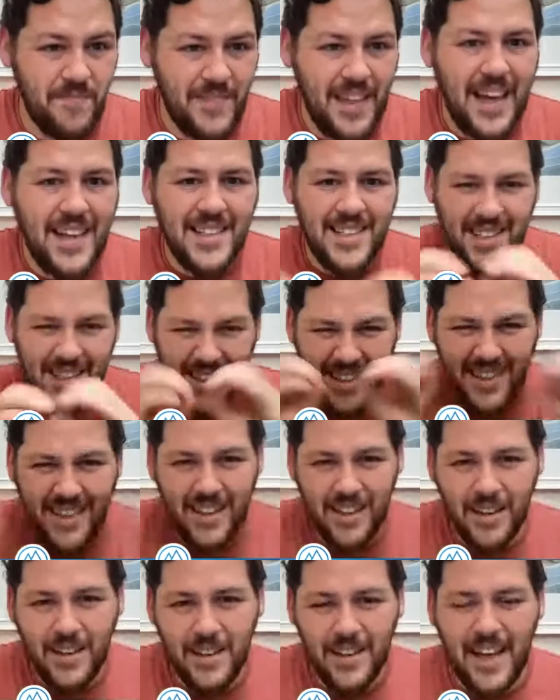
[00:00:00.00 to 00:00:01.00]

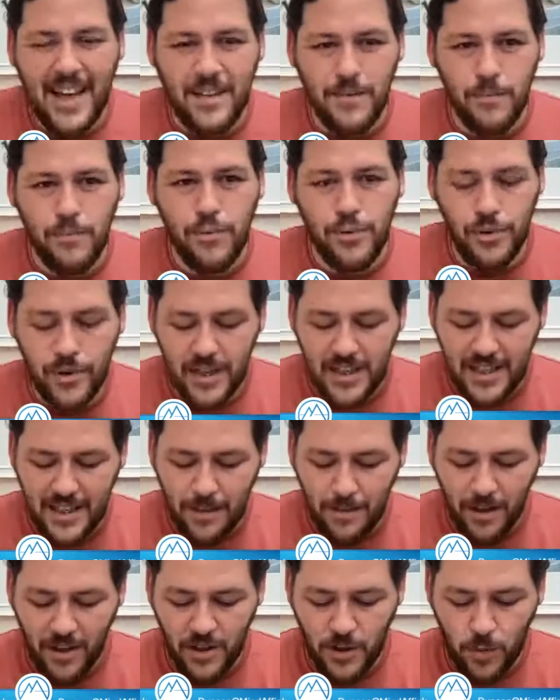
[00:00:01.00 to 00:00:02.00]
That's
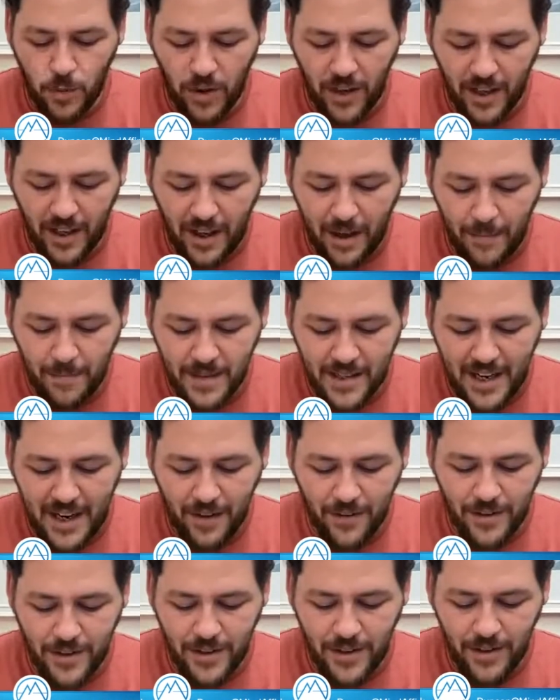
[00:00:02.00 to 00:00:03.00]
pretty much what it comes
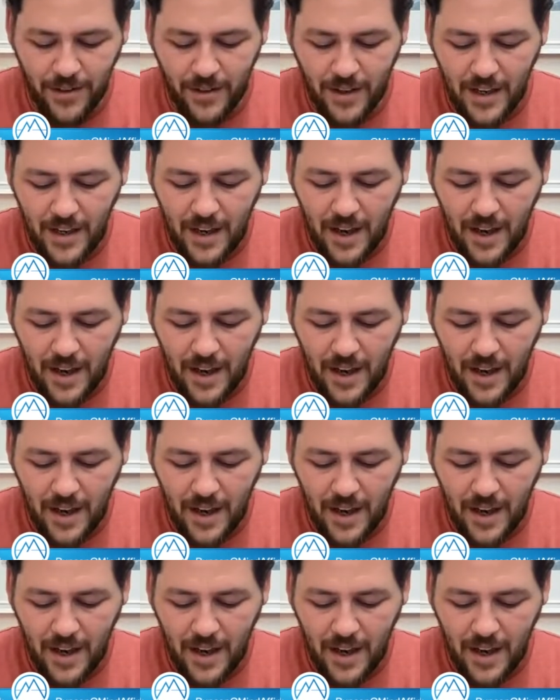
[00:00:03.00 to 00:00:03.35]
down to.